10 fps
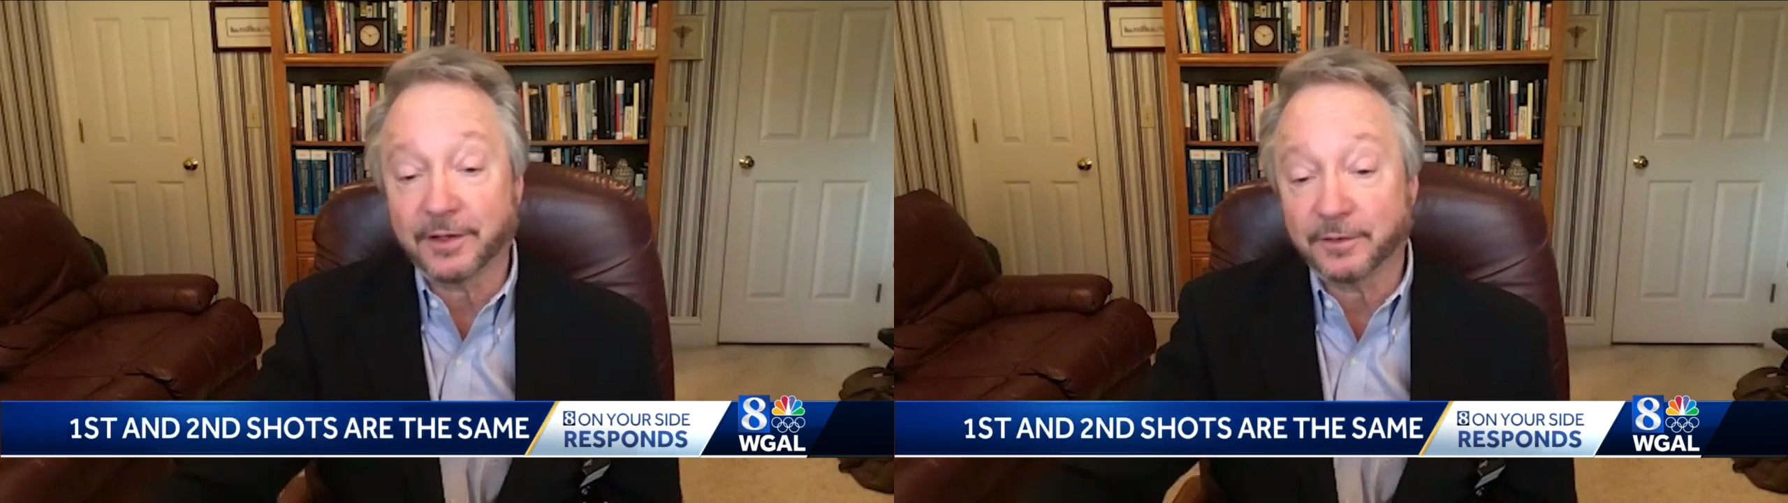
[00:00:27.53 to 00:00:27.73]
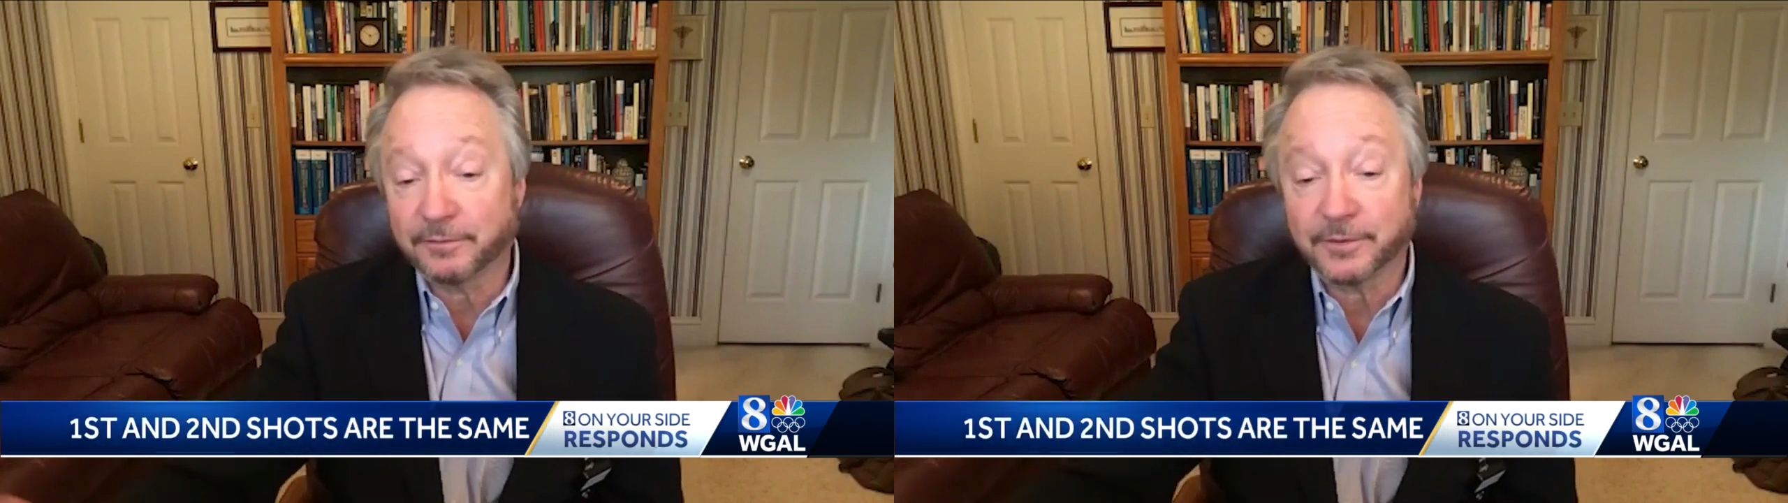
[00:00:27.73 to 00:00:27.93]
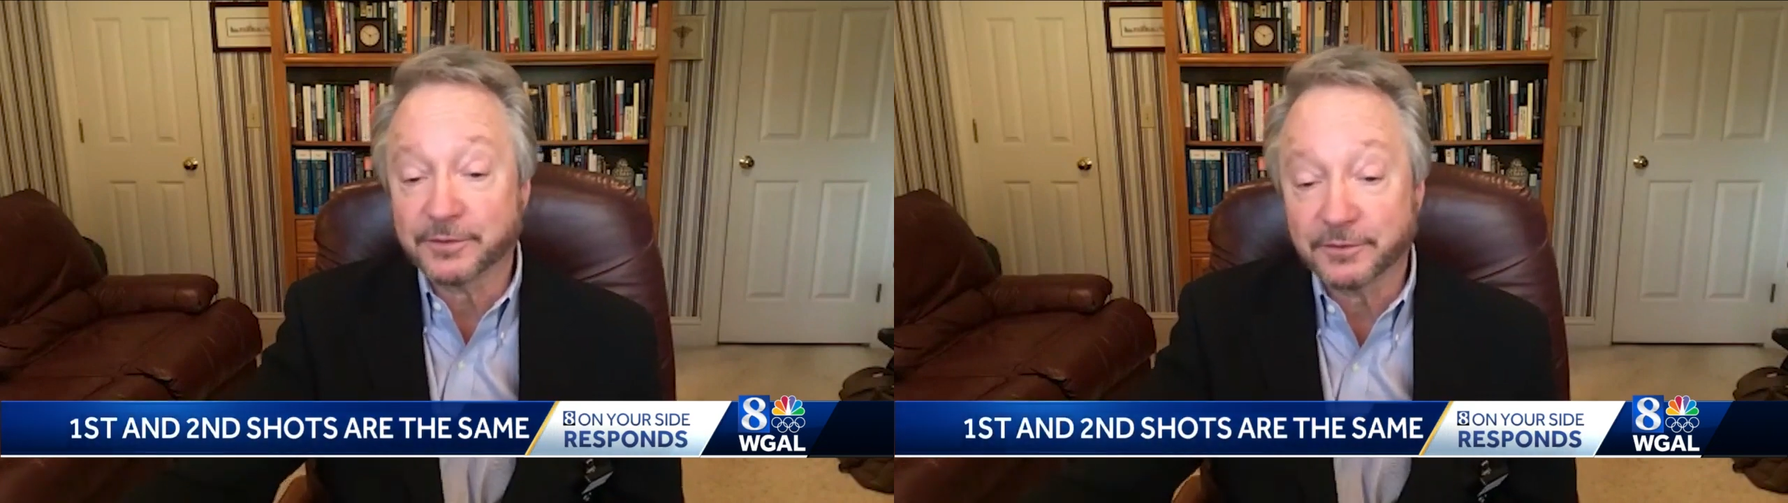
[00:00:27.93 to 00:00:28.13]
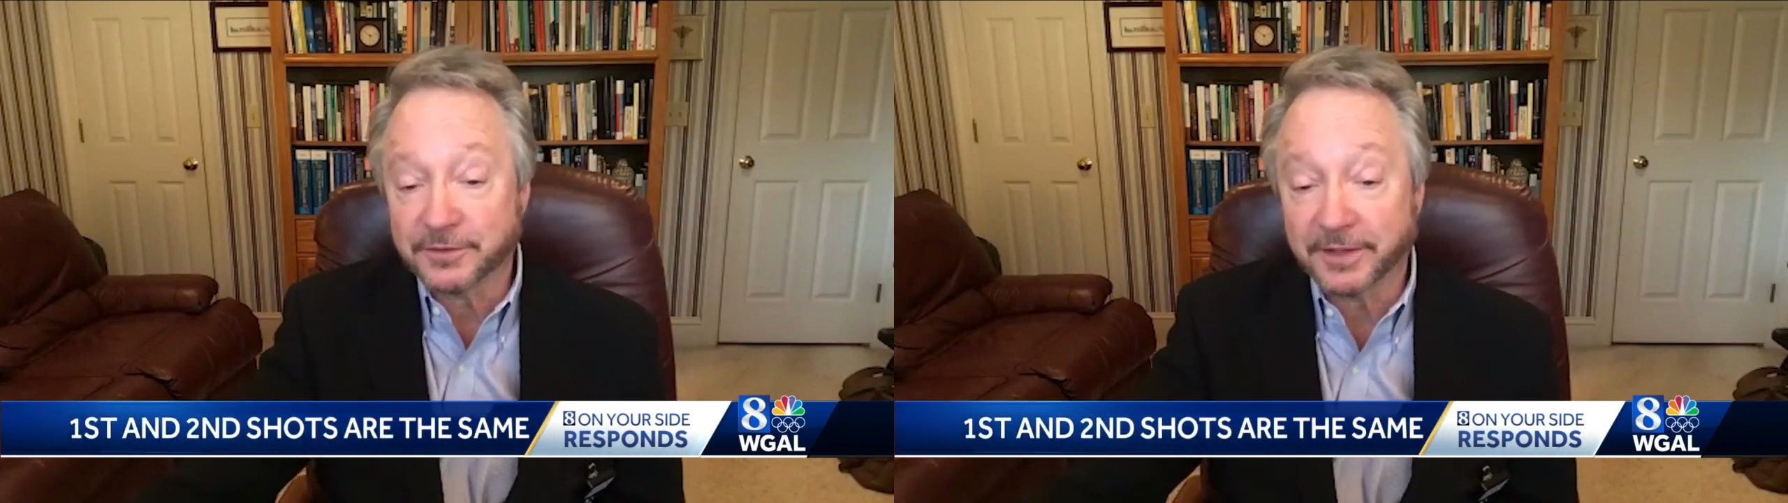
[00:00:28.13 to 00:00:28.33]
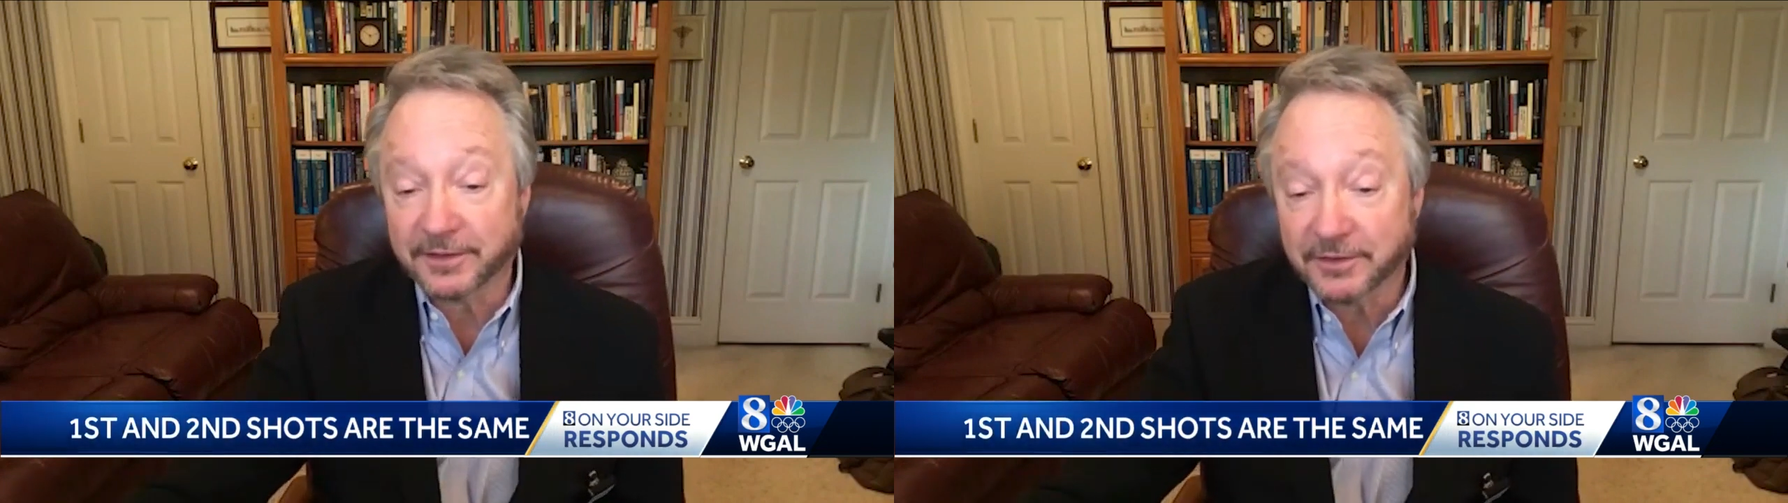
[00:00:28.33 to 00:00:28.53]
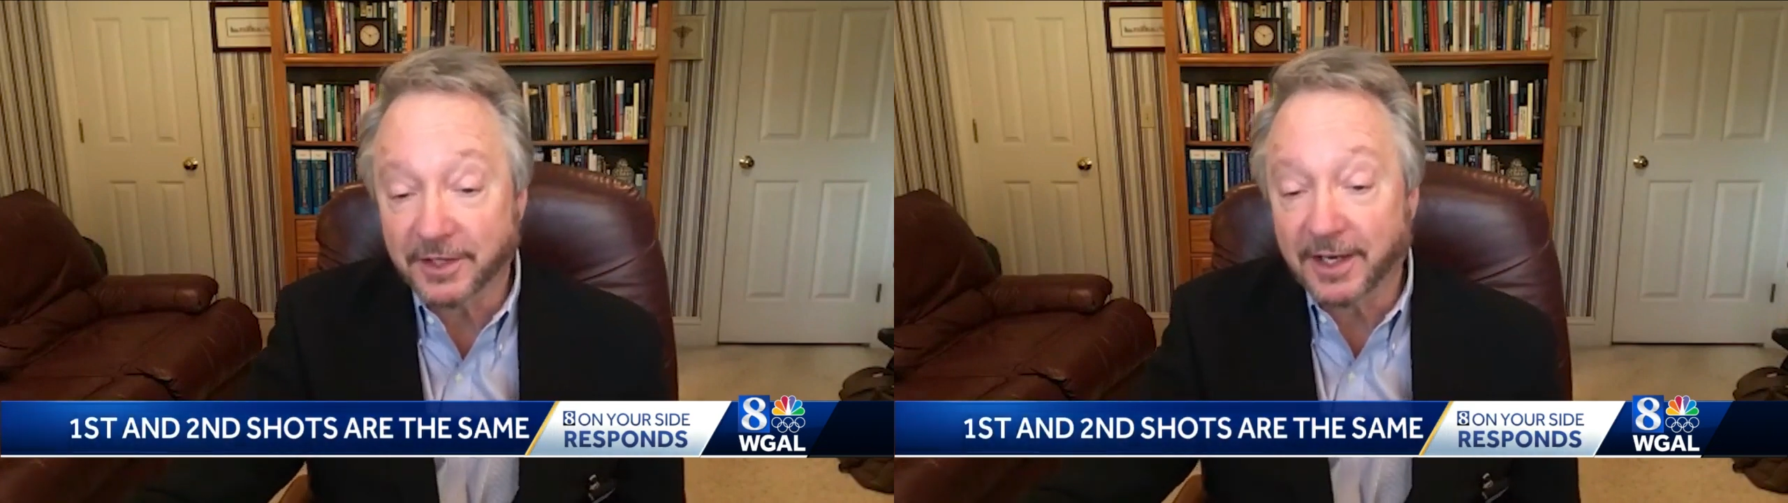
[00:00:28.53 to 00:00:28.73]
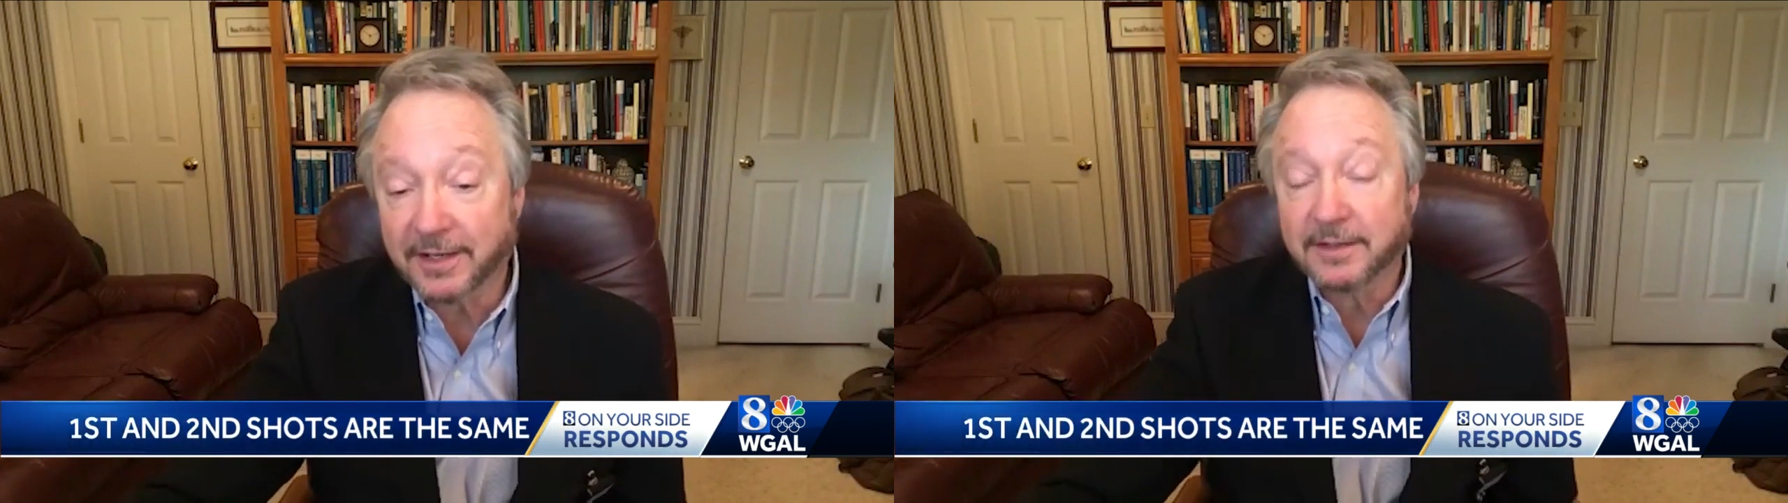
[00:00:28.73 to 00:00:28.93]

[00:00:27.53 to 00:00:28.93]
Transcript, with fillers: your first or second shot.